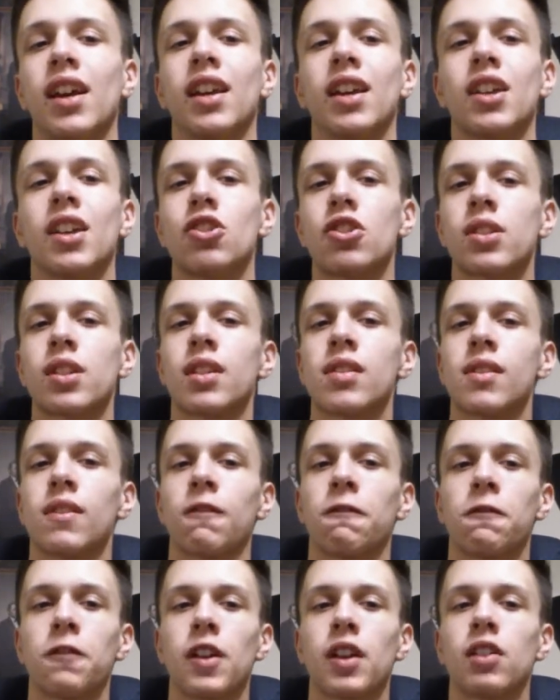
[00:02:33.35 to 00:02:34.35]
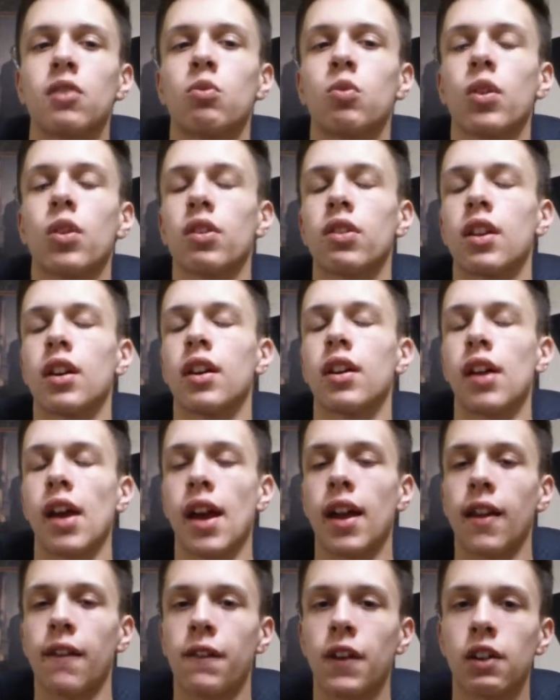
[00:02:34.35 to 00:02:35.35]
He just doesn't fit where the
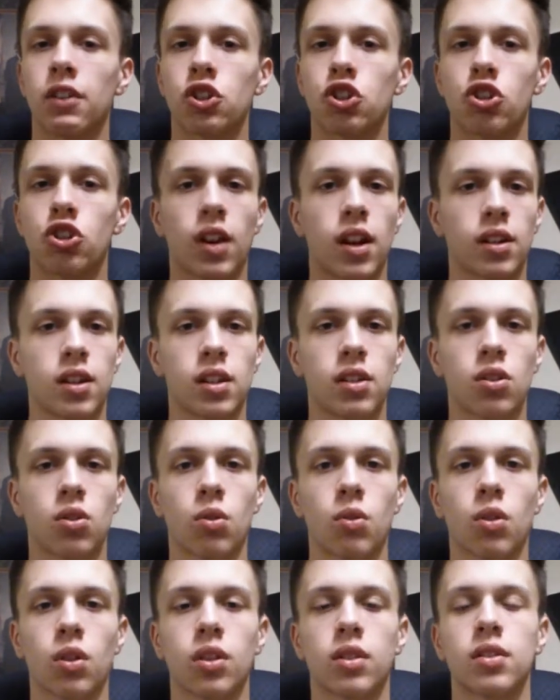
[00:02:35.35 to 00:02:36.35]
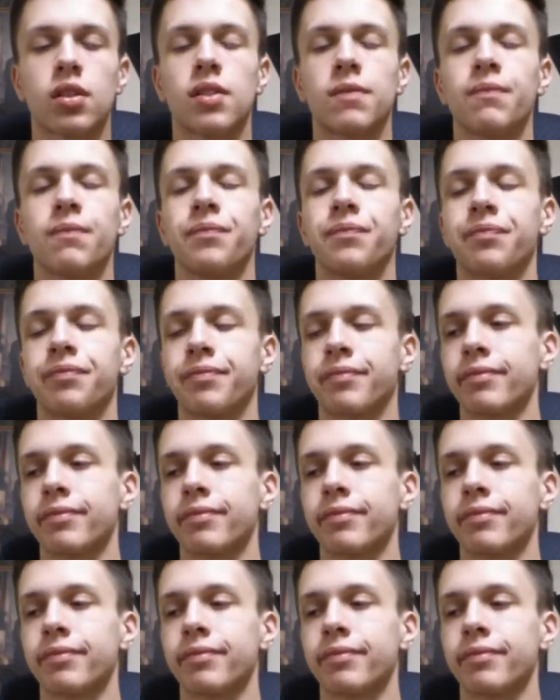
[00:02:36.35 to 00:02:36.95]
NFL is trending towards.